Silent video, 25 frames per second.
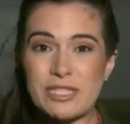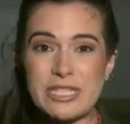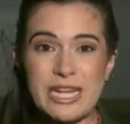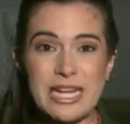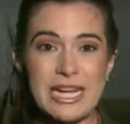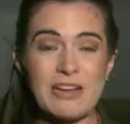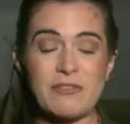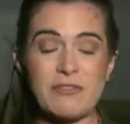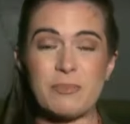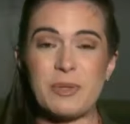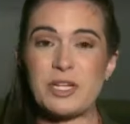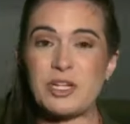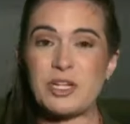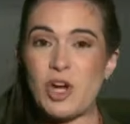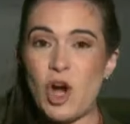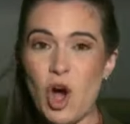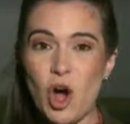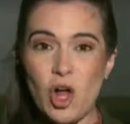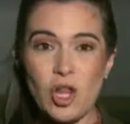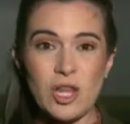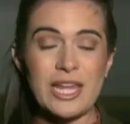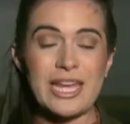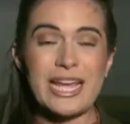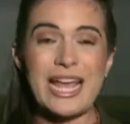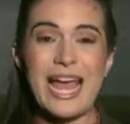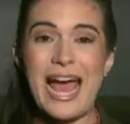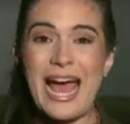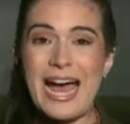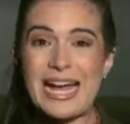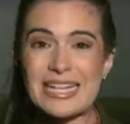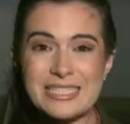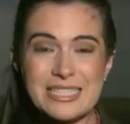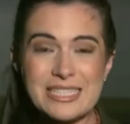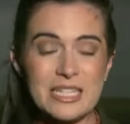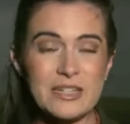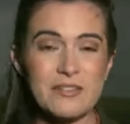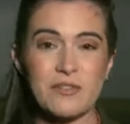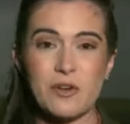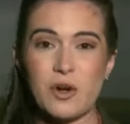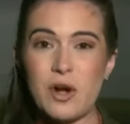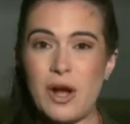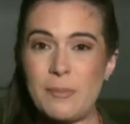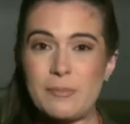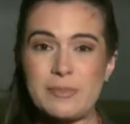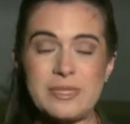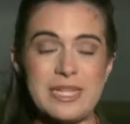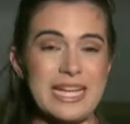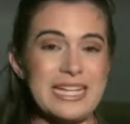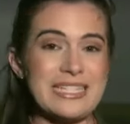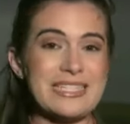day I've been calling, asking for
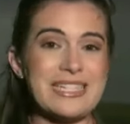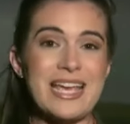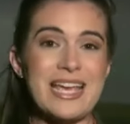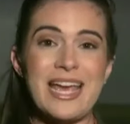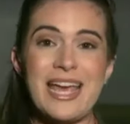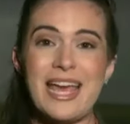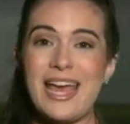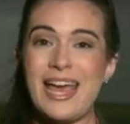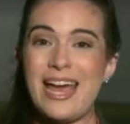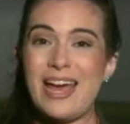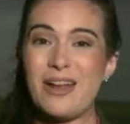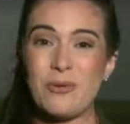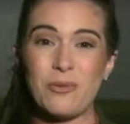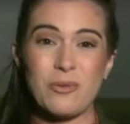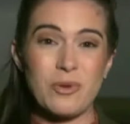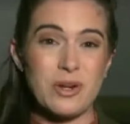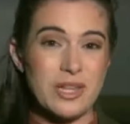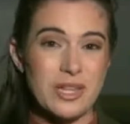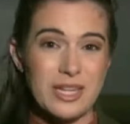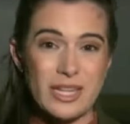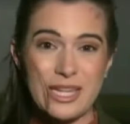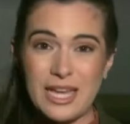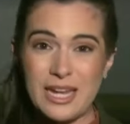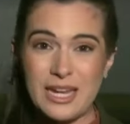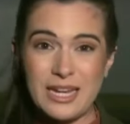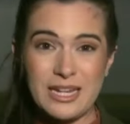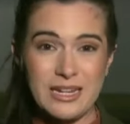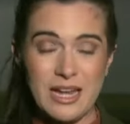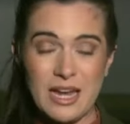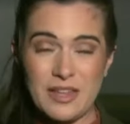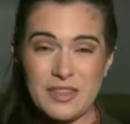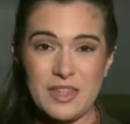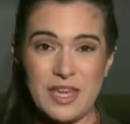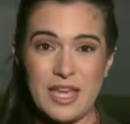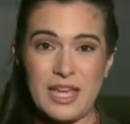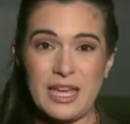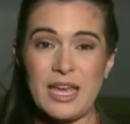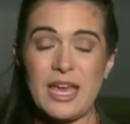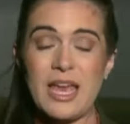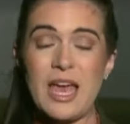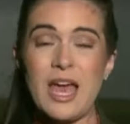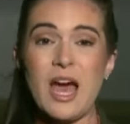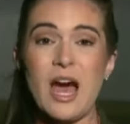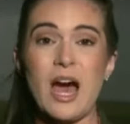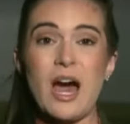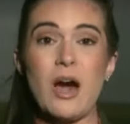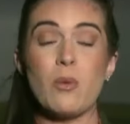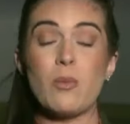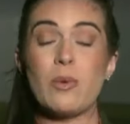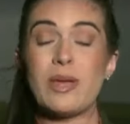updates and really getting nothing.
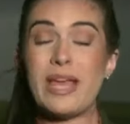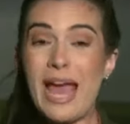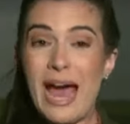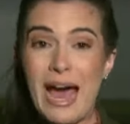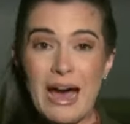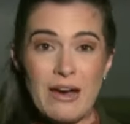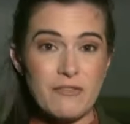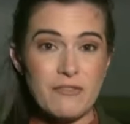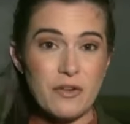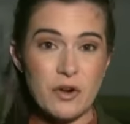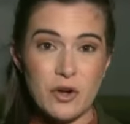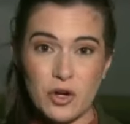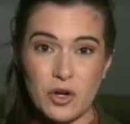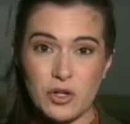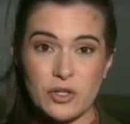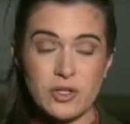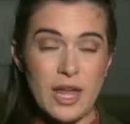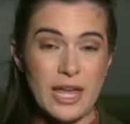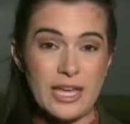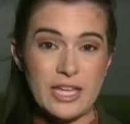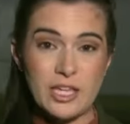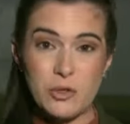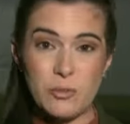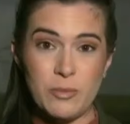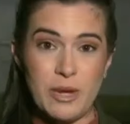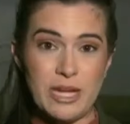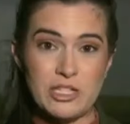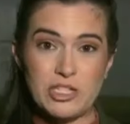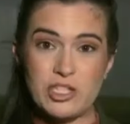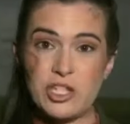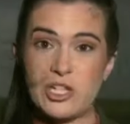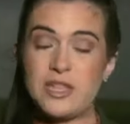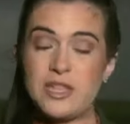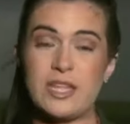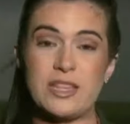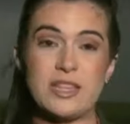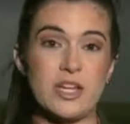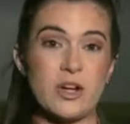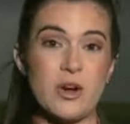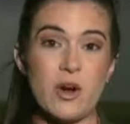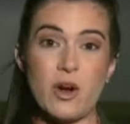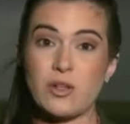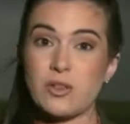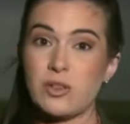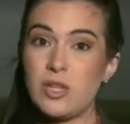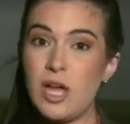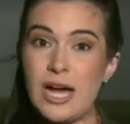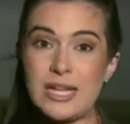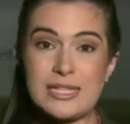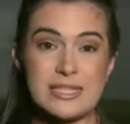Uh, we have heard, like you mentioned, that there
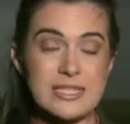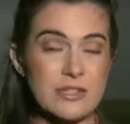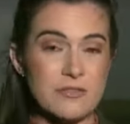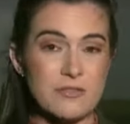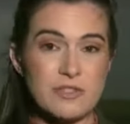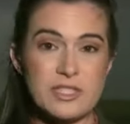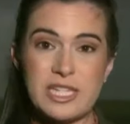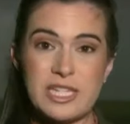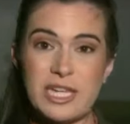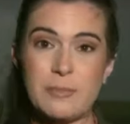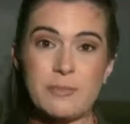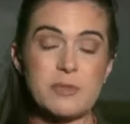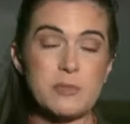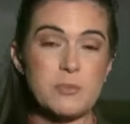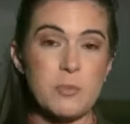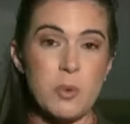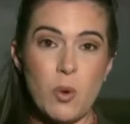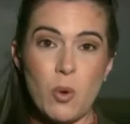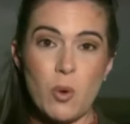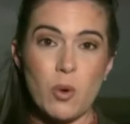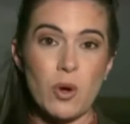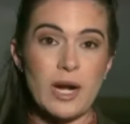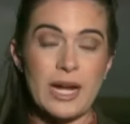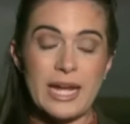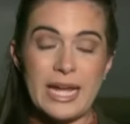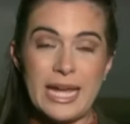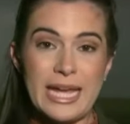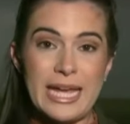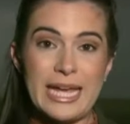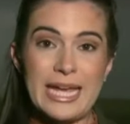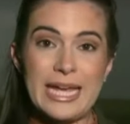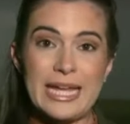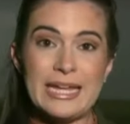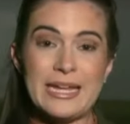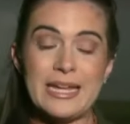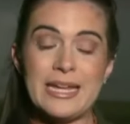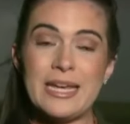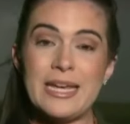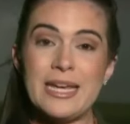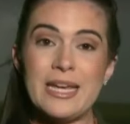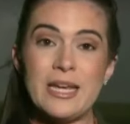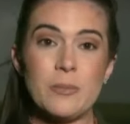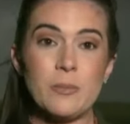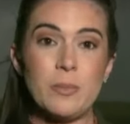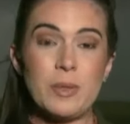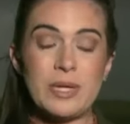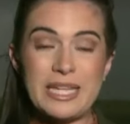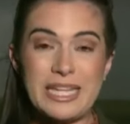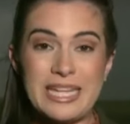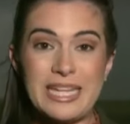are lots of tips pouring in
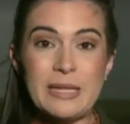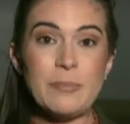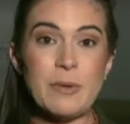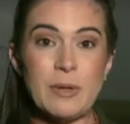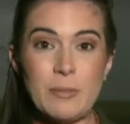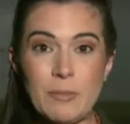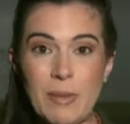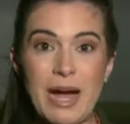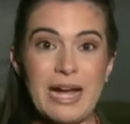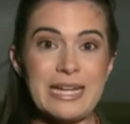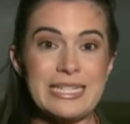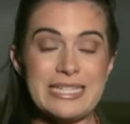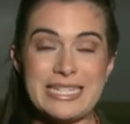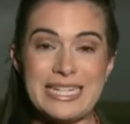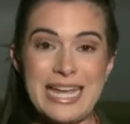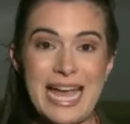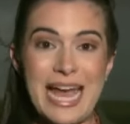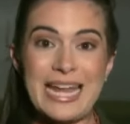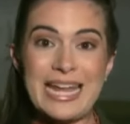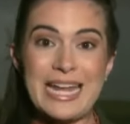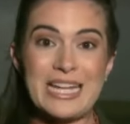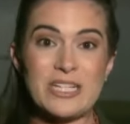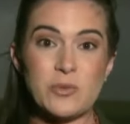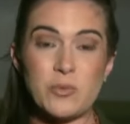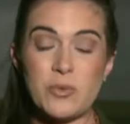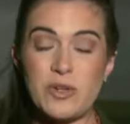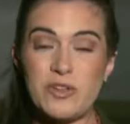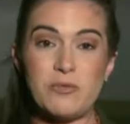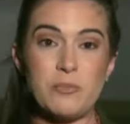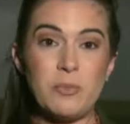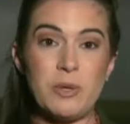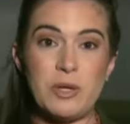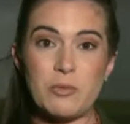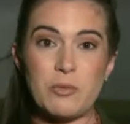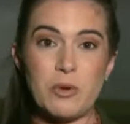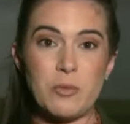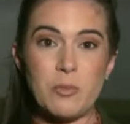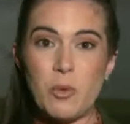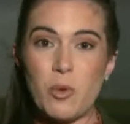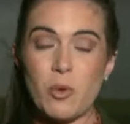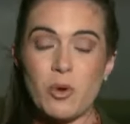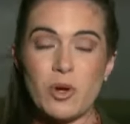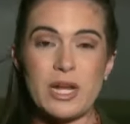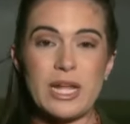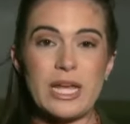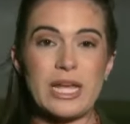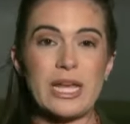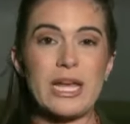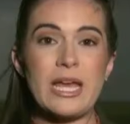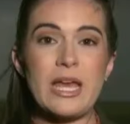but keep in mind, again, as we've been
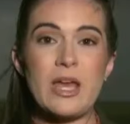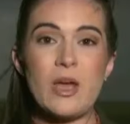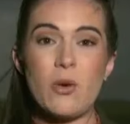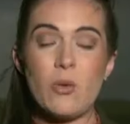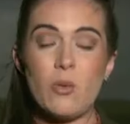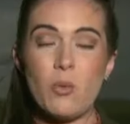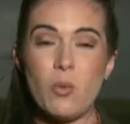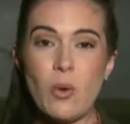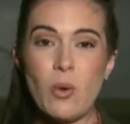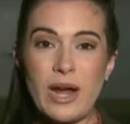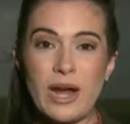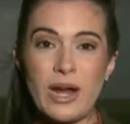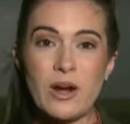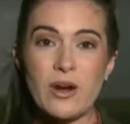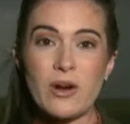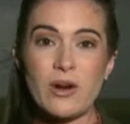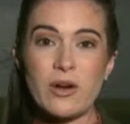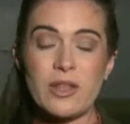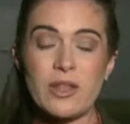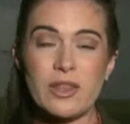reporting, where